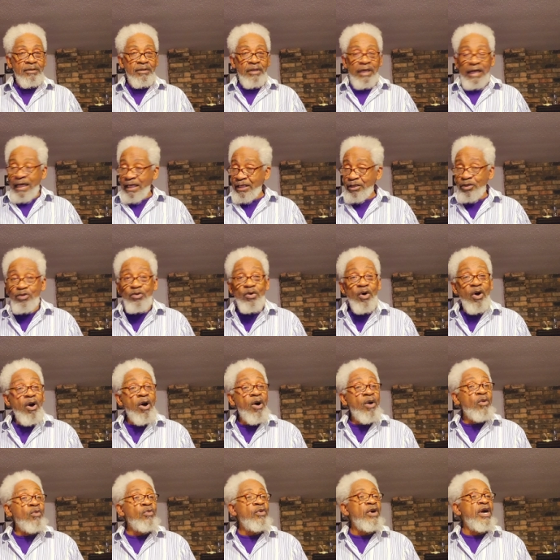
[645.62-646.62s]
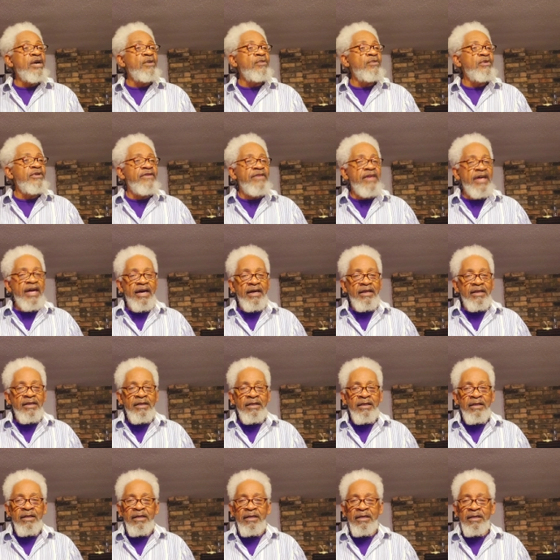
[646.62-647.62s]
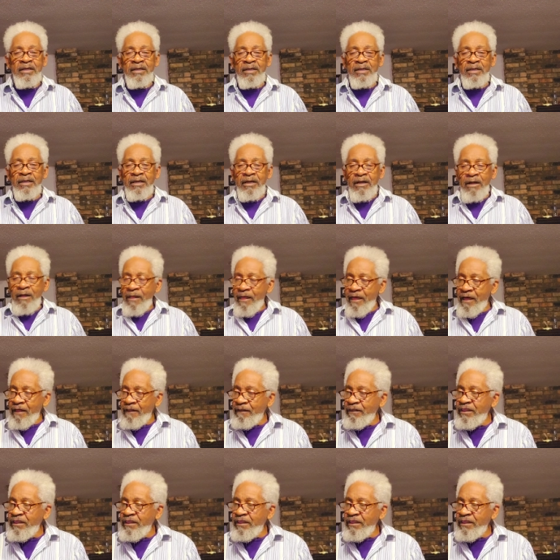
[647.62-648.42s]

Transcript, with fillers: And you are all right with that. And